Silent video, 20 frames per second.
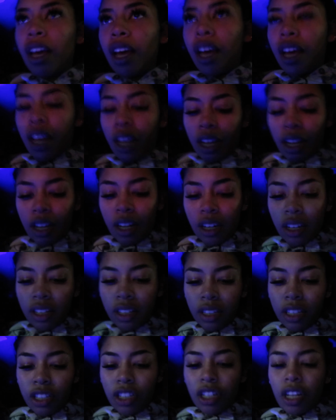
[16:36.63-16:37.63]
And
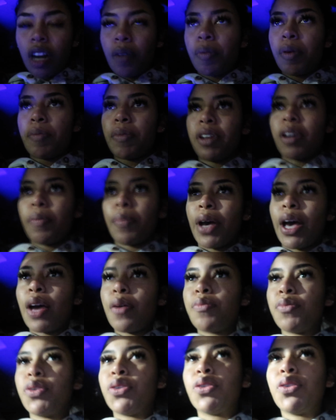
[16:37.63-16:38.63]
kind of put me in a
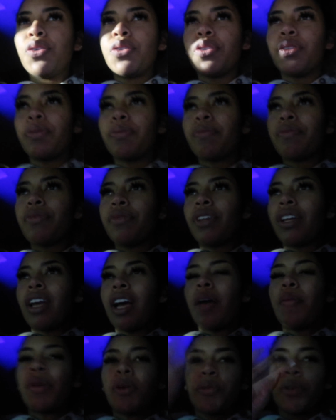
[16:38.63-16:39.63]
bad mood.
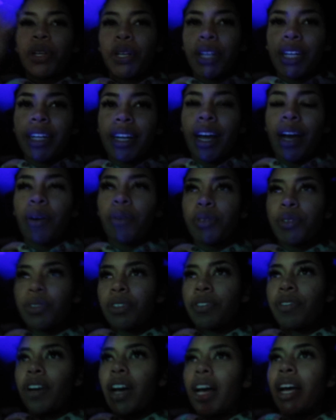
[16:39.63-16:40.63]
I mean, we're good now, so
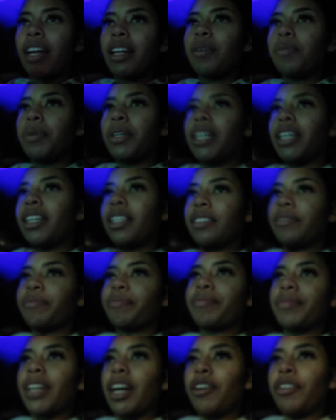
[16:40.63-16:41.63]
it's fine, but
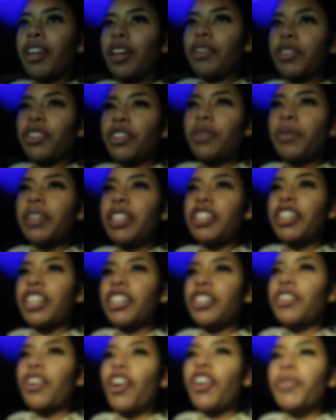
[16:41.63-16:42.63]
I don't know. You know when you get
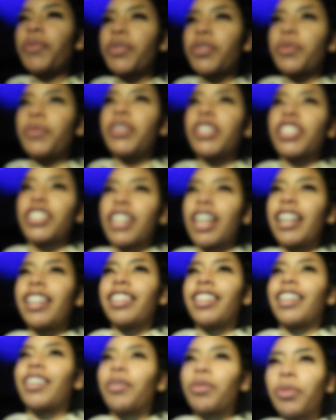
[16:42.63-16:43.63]
into arguments with someone, just kind
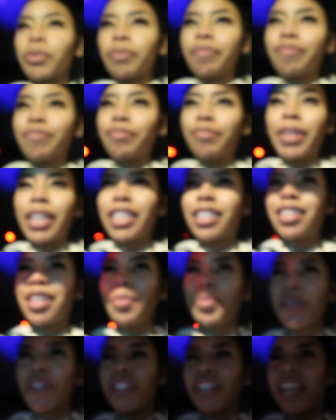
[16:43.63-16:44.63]
of like messes
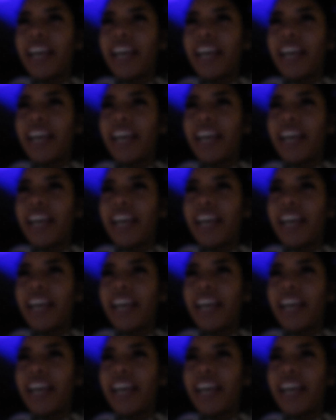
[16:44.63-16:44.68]
up your